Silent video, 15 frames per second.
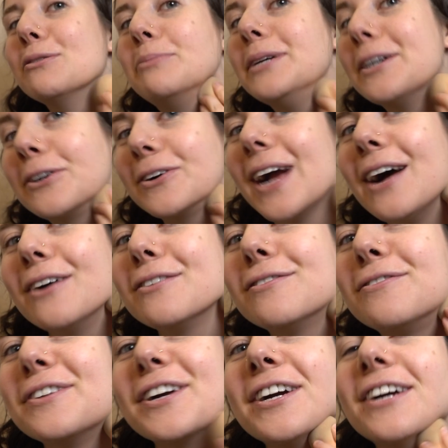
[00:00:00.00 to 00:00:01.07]
be around
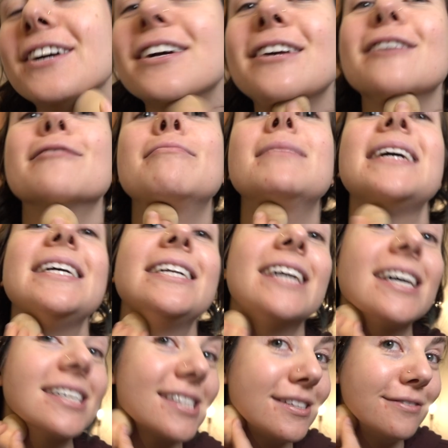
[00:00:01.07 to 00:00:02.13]
for my next